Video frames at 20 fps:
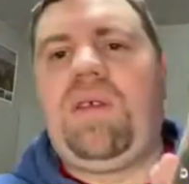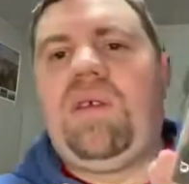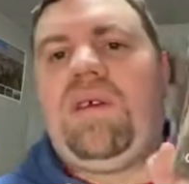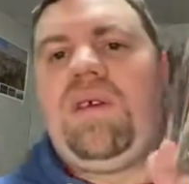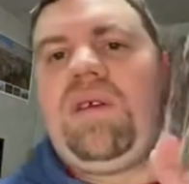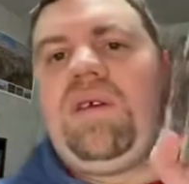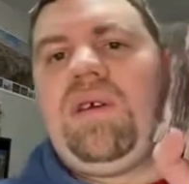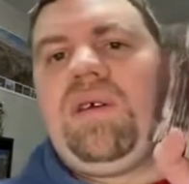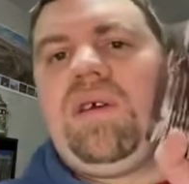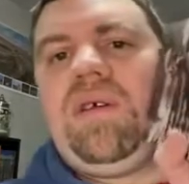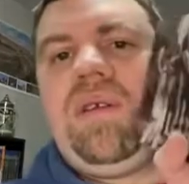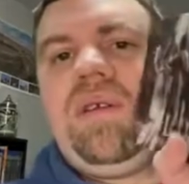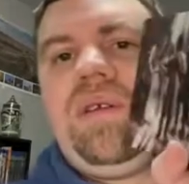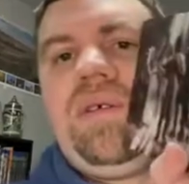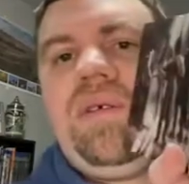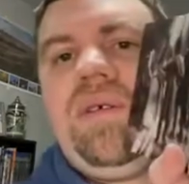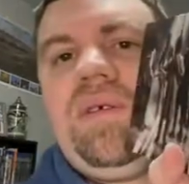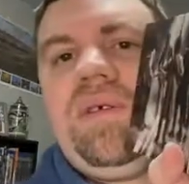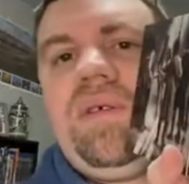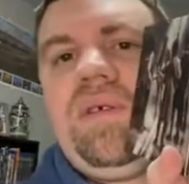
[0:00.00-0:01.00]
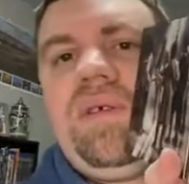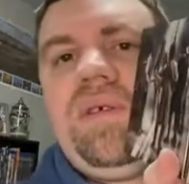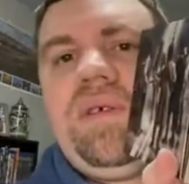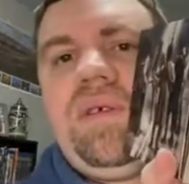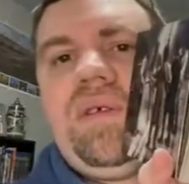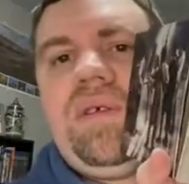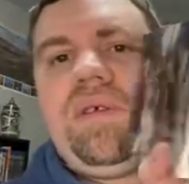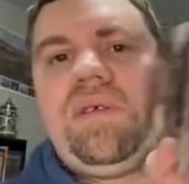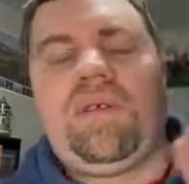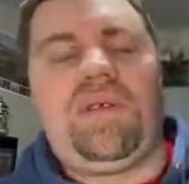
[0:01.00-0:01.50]
You got the
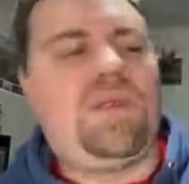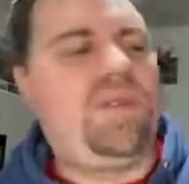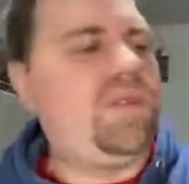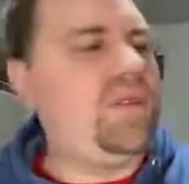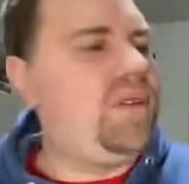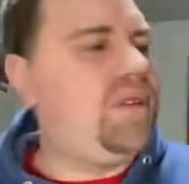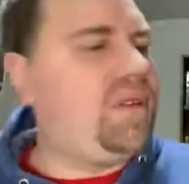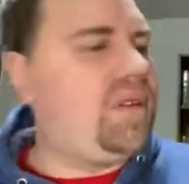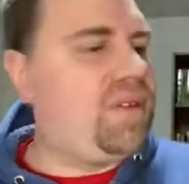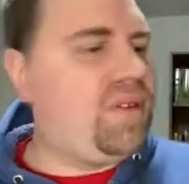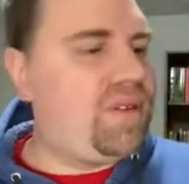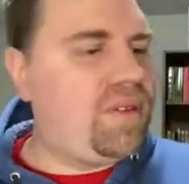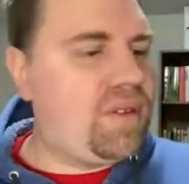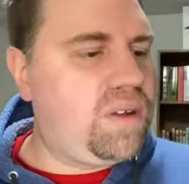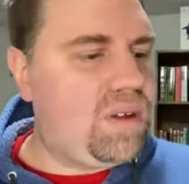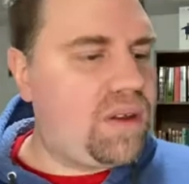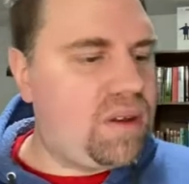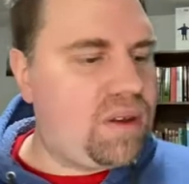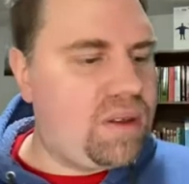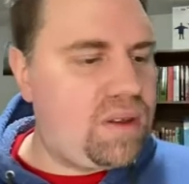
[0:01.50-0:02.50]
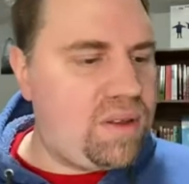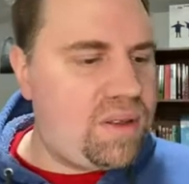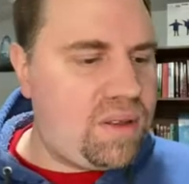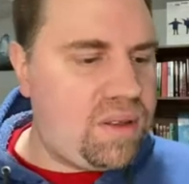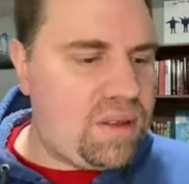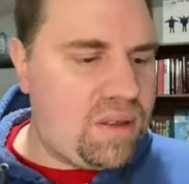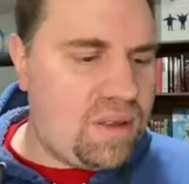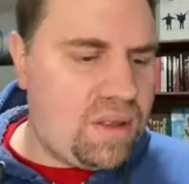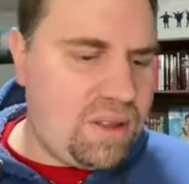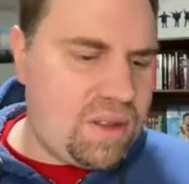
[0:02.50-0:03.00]
CDs there.
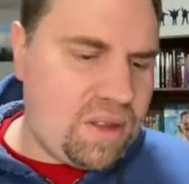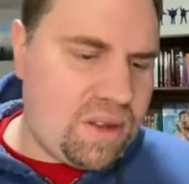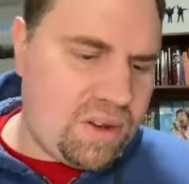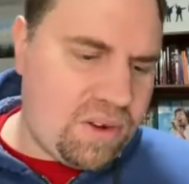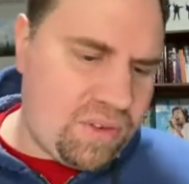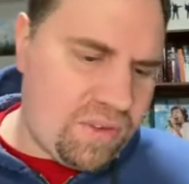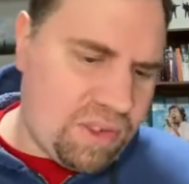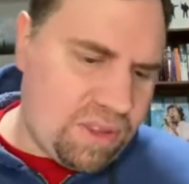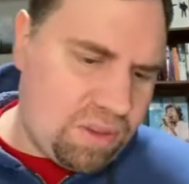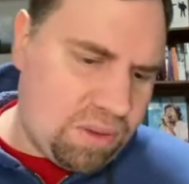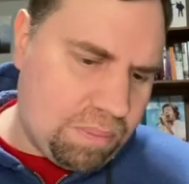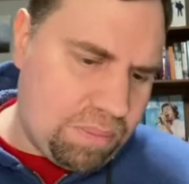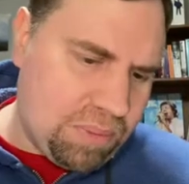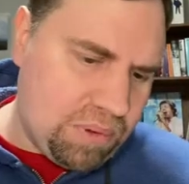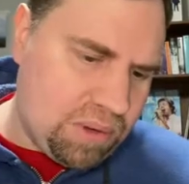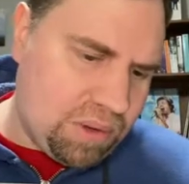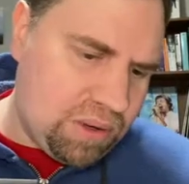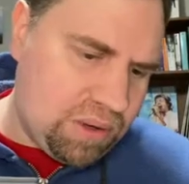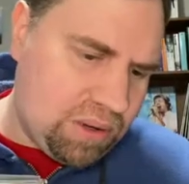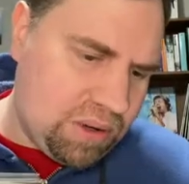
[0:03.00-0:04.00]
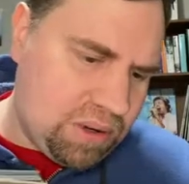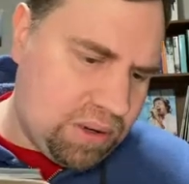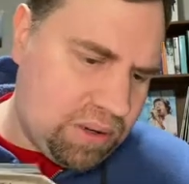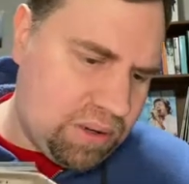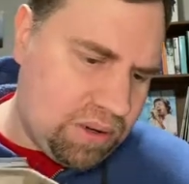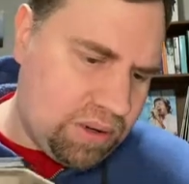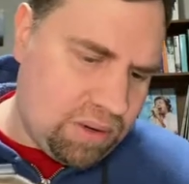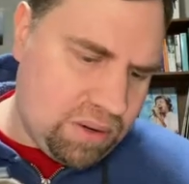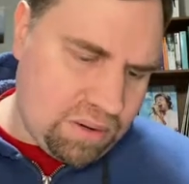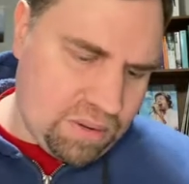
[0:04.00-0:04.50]
I don't know if that's a booklet in
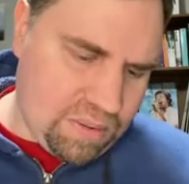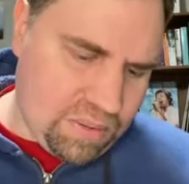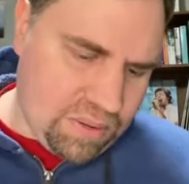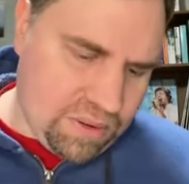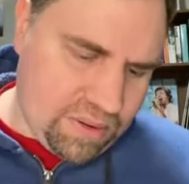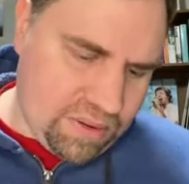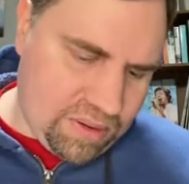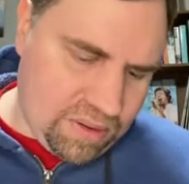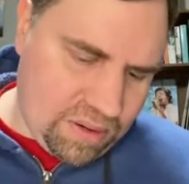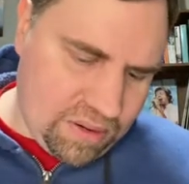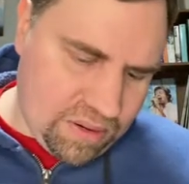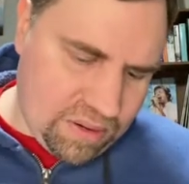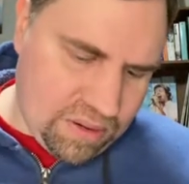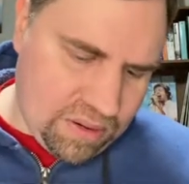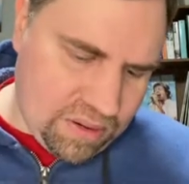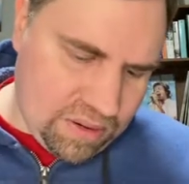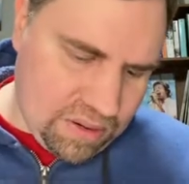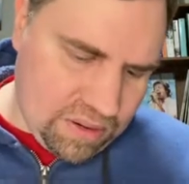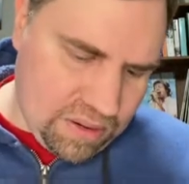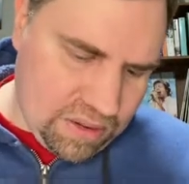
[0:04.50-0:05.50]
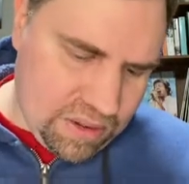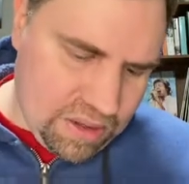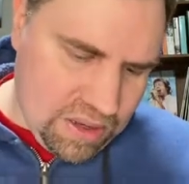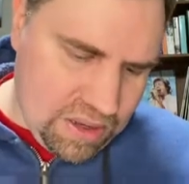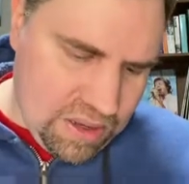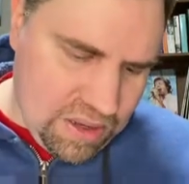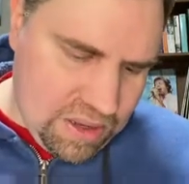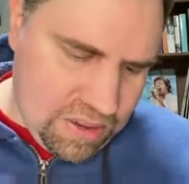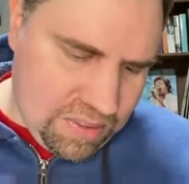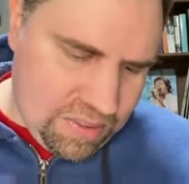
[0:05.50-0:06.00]
there or what's in there,
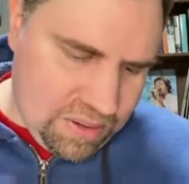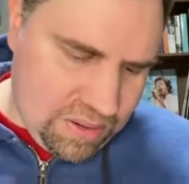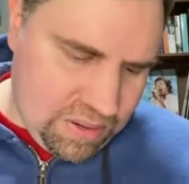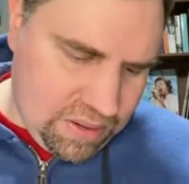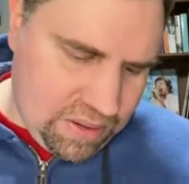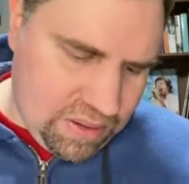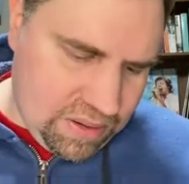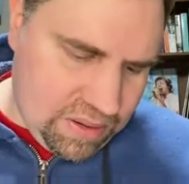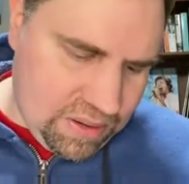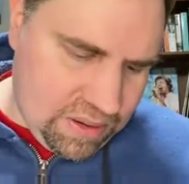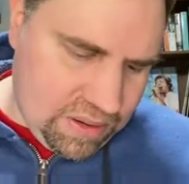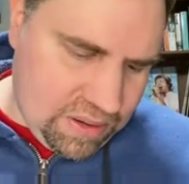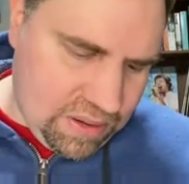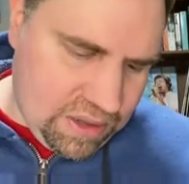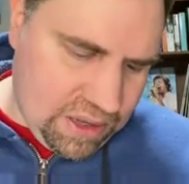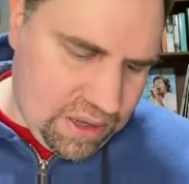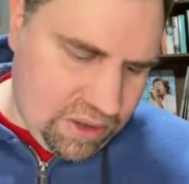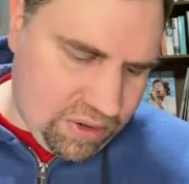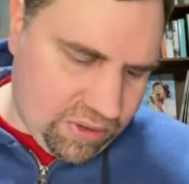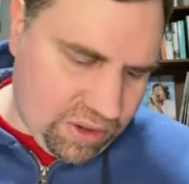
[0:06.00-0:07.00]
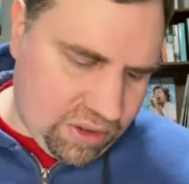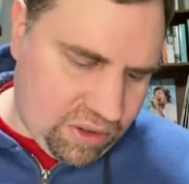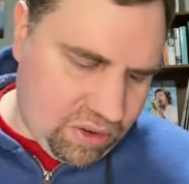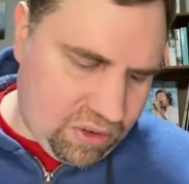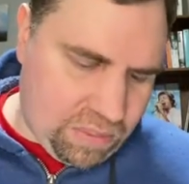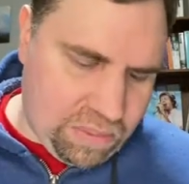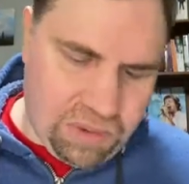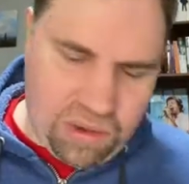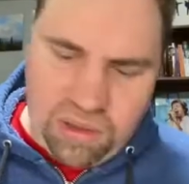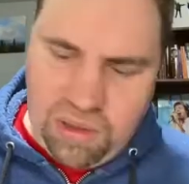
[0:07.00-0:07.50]
but yeah, it looks like
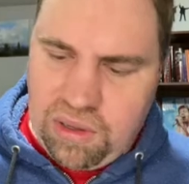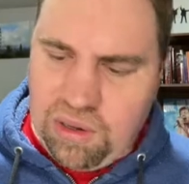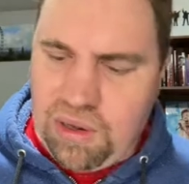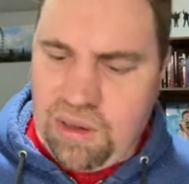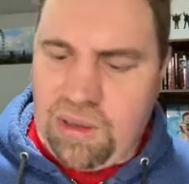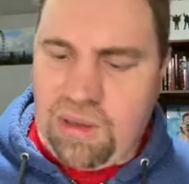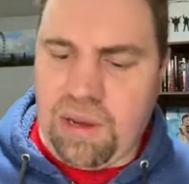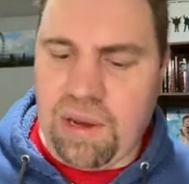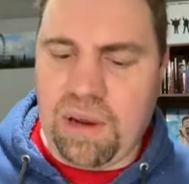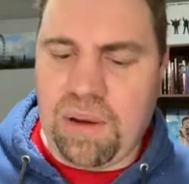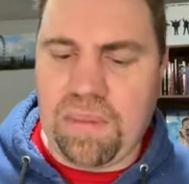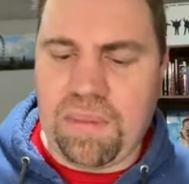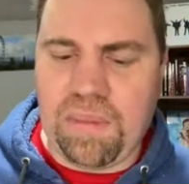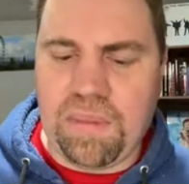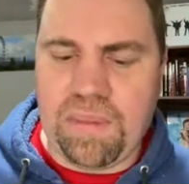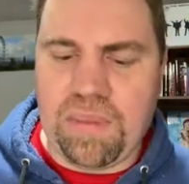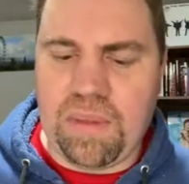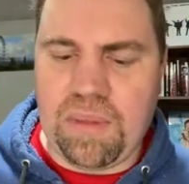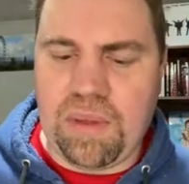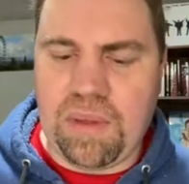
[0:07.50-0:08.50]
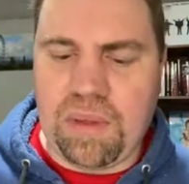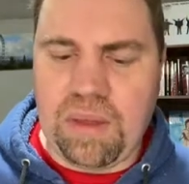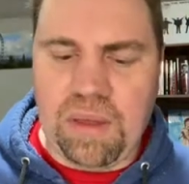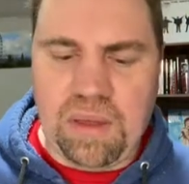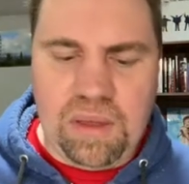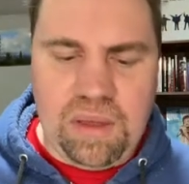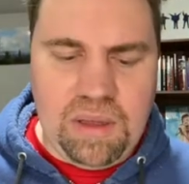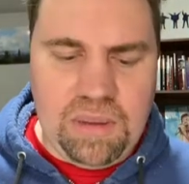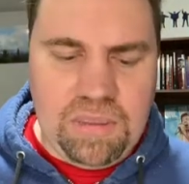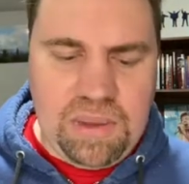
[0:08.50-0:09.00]
there's a booklet in there.
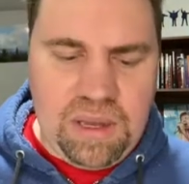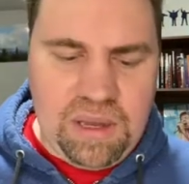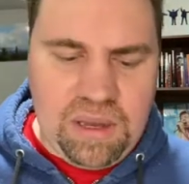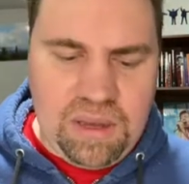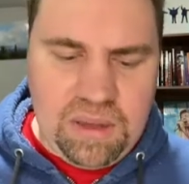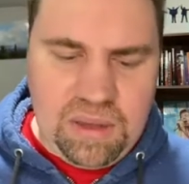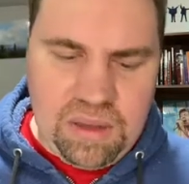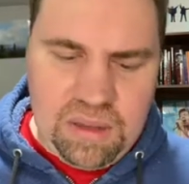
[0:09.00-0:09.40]
But